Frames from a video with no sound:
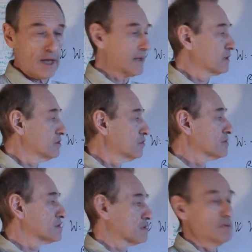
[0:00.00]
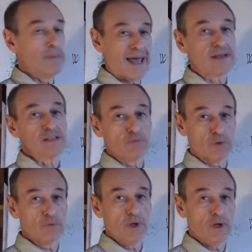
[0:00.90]
I can use the
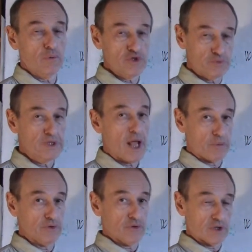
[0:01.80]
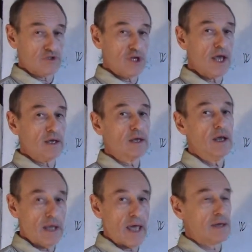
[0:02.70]
maximum which PW can take
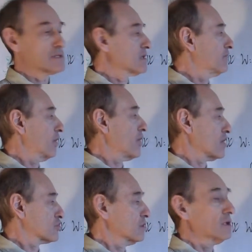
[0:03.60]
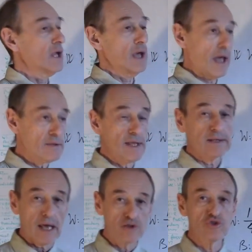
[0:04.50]
as evaluation, and
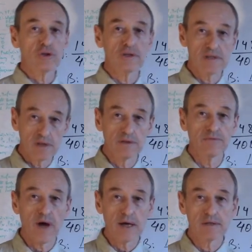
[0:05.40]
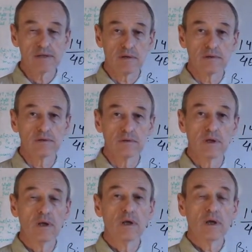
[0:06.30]
that actually signifies certain
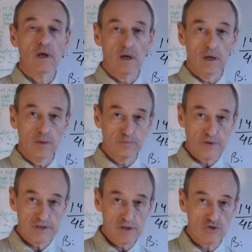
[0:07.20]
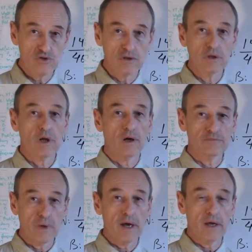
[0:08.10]
uh, precision
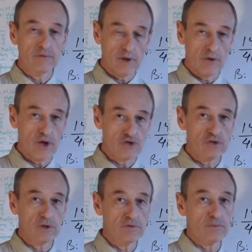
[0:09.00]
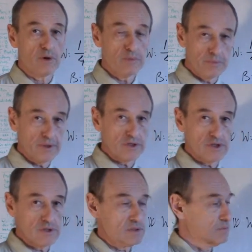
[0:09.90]
of my evaluation of the
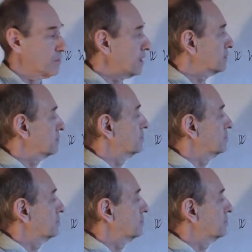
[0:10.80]
probabilities, right?